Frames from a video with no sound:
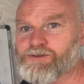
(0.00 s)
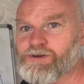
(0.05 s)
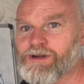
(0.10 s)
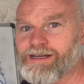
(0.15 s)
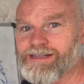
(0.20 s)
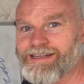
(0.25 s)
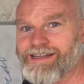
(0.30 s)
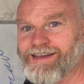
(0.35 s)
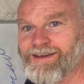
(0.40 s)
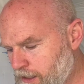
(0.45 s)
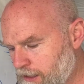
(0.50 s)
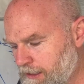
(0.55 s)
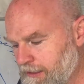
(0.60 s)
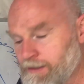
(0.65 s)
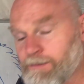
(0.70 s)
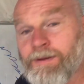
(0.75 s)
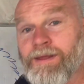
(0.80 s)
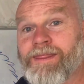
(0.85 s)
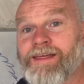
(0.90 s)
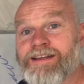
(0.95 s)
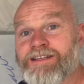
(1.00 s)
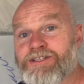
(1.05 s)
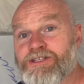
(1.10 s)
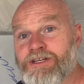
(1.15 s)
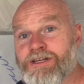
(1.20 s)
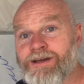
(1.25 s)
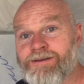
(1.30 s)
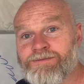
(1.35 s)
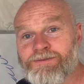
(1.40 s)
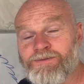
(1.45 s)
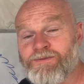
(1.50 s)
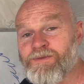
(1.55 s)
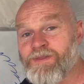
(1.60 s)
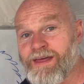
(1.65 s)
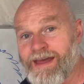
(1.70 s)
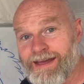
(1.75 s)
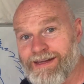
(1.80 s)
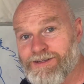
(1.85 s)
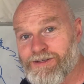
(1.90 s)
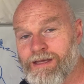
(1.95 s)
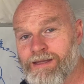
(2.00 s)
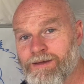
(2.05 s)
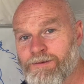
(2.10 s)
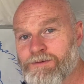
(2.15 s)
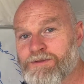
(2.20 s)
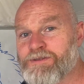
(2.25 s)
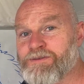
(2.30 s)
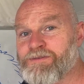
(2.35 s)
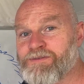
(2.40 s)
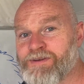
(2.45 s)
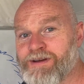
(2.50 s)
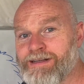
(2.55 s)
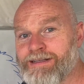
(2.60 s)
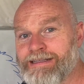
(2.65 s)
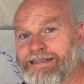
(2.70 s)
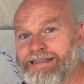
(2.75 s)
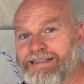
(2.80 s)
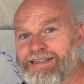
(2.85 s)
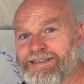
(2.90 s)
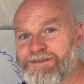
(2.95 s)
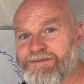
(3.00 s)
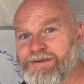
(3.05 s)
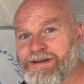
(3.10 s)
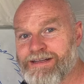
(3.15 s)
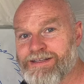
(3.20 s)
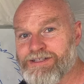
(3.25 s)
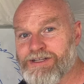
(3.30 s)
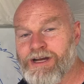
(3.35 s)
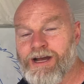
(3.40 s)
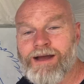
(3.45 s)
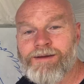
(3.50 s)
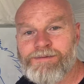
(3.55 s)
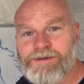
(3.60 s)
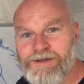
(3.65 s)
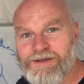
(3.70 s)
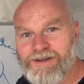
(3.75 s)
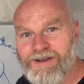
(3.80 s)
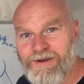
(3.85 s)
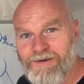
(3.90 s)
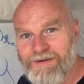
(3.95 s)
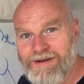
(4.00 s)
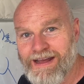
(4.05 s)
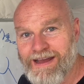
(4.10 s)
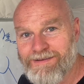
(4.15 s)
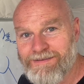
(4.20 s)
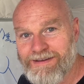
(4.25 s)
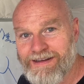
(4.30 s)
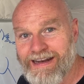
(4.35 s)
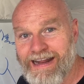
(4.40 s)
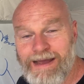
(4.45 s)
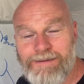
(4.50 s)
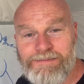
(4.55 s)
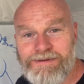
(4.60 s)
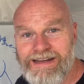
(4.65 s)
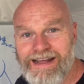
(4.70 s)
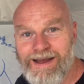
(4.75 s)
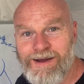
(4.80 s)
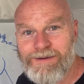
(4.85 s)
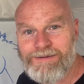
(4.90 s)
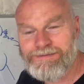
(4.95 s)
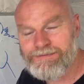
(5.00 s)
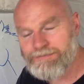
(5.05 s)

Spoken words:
right there. Anyway, that's enough of that. That was a fun little adventure. I'm gonna go and have a nap now.